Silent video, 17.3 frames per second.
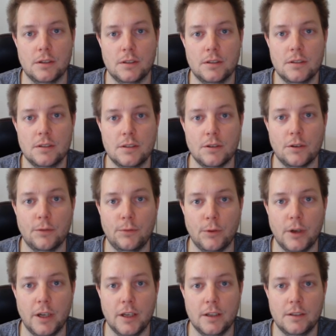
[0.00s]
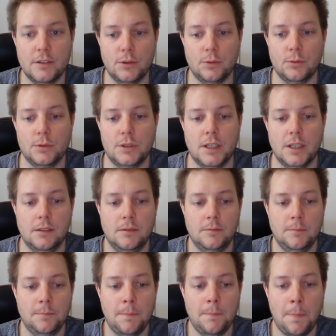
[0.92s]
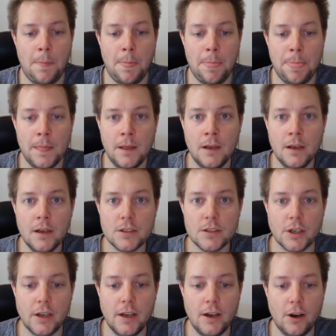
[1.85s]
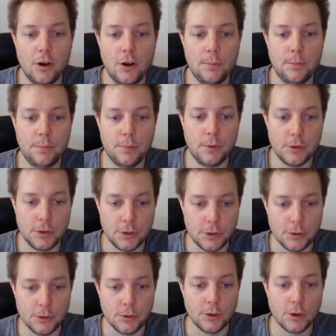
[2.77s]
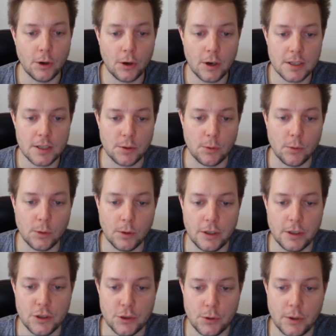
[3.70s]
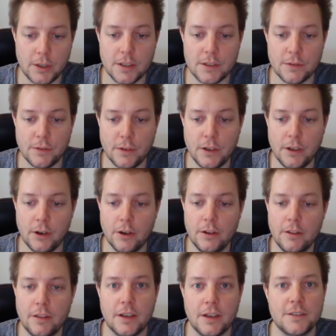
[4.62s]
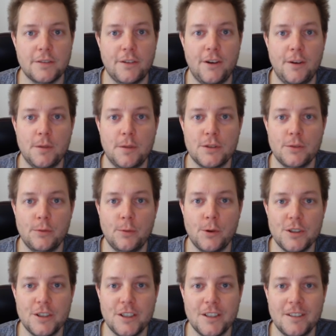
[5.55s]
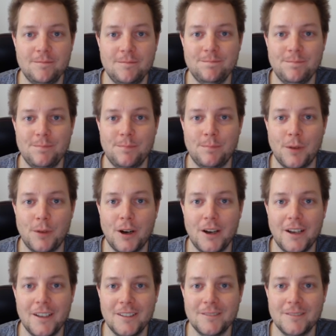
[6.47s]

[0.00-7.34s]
software toolset. So yeah, I hope you guys all enjoyed this video. Thanks very much for watching. Bye.